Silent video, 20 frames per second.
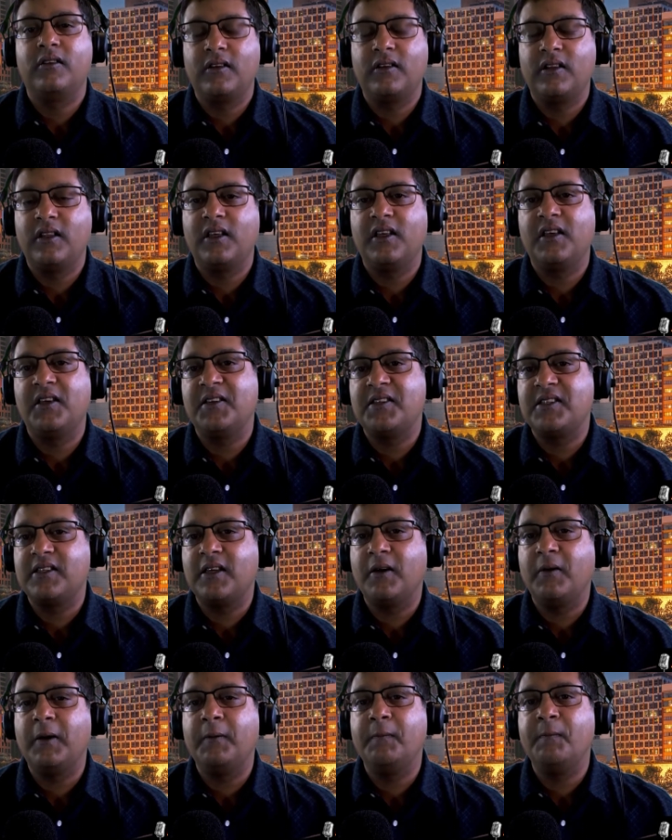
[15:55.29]
Yeah,
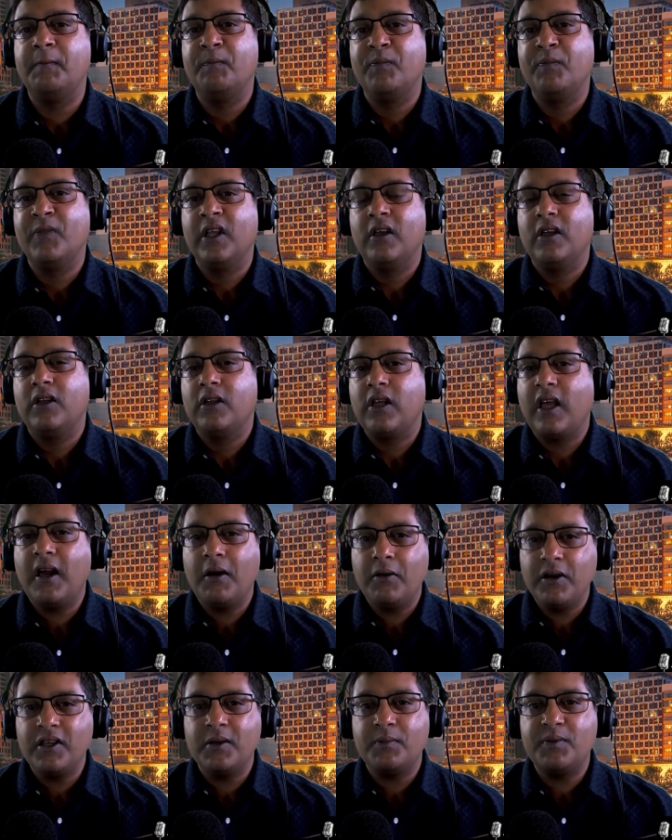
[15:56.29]
so um, how were
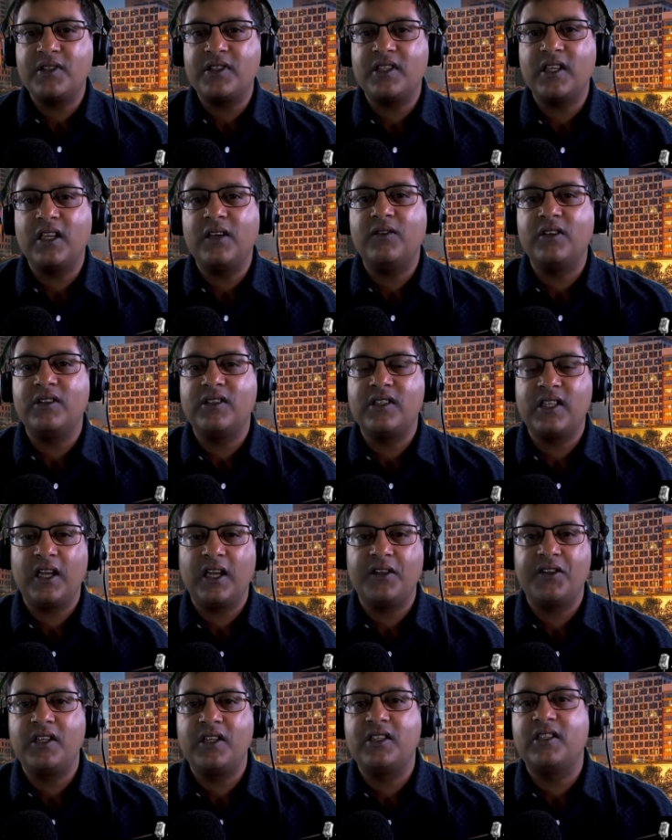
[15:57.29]
you perceived in
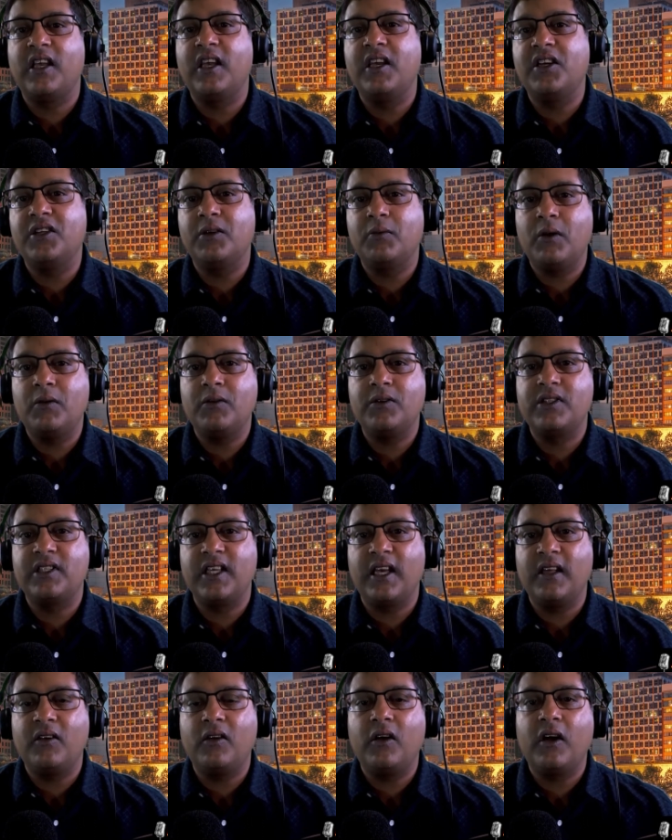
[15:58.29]
Southeast Asia? What was
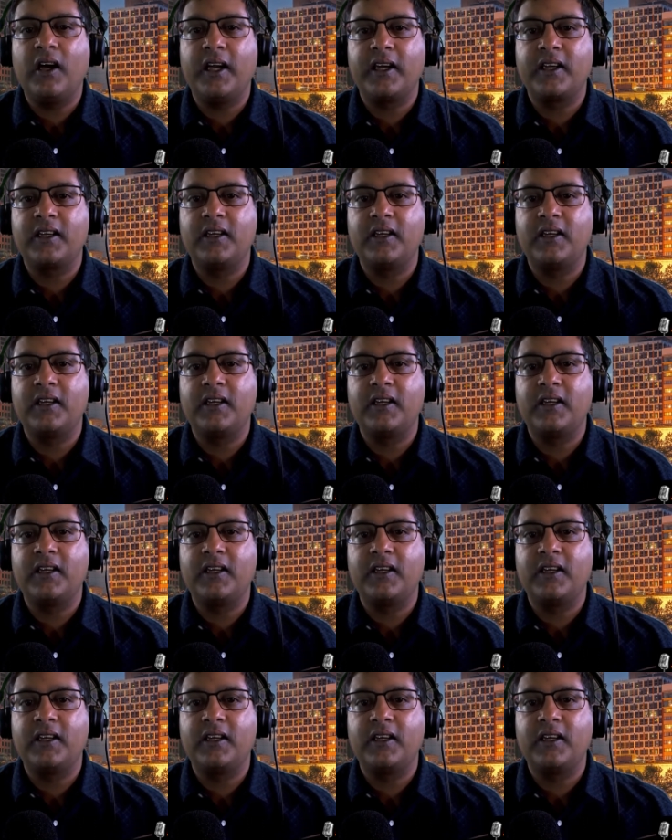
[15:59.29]
that like?